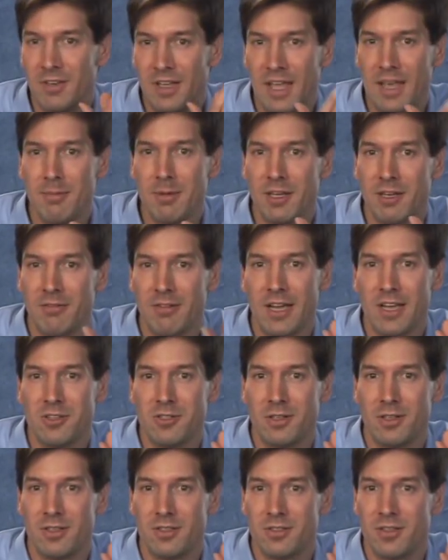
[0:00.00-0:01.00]
gaming
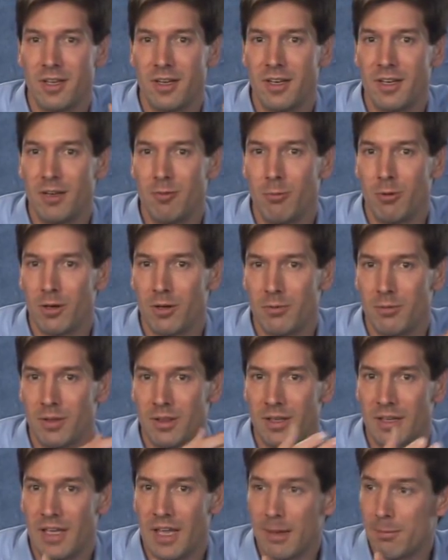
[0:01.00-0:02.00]
evangelist said he'd worked with
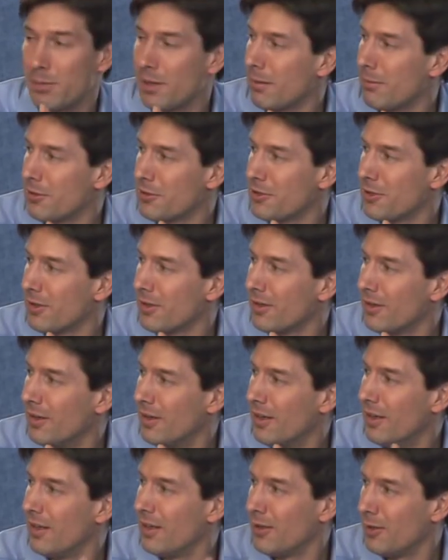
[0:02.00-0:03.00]
a game publisher
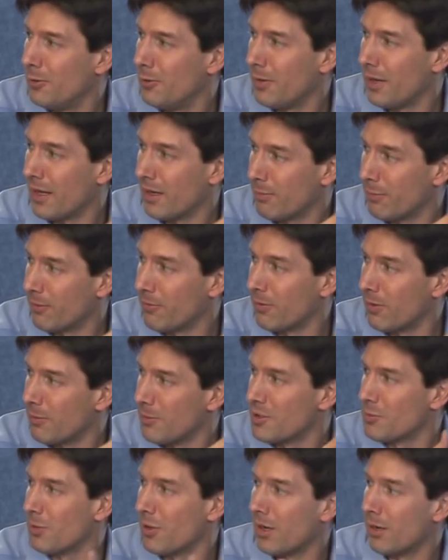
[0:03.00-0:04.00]
who had a
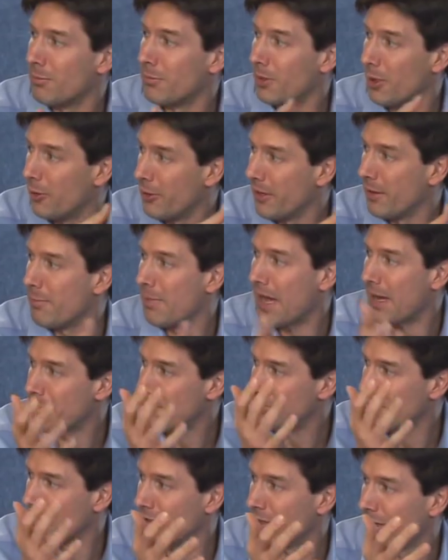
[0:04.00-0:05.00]
performance problem loading
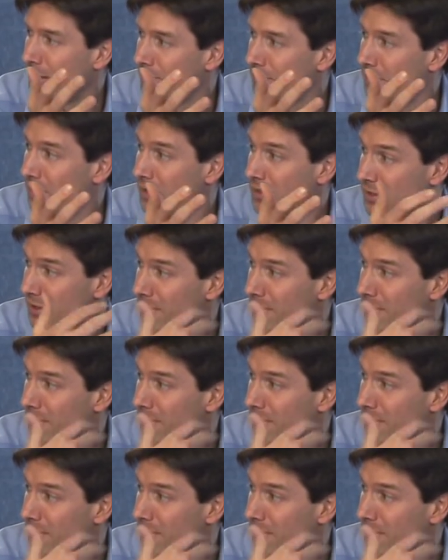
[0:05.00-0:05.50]
maps in off disk.